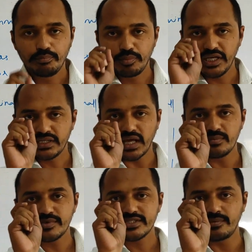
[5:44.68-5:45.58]

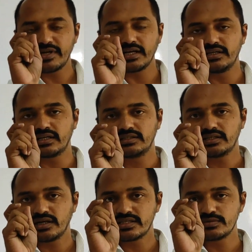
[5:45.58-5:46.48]
P-type
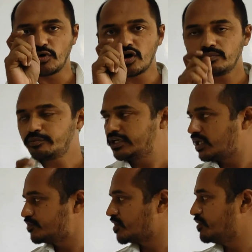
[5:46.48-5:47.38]
semiconductor, a small
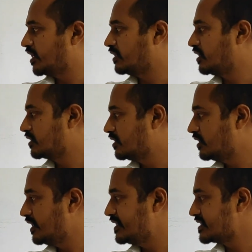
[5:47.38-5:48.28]
P-type
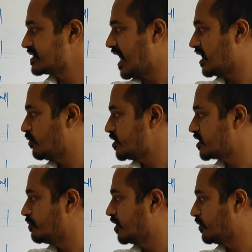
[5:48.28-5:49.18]
semiconductor is
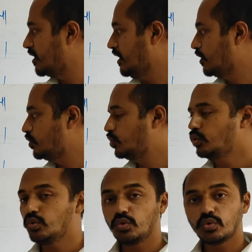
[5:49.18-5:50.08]
sandwiched between
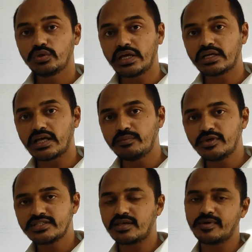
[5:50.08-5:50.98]
two
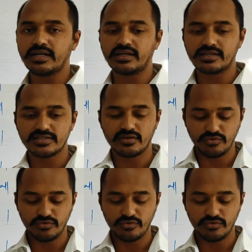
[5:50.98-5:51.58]
N-type semiconductors.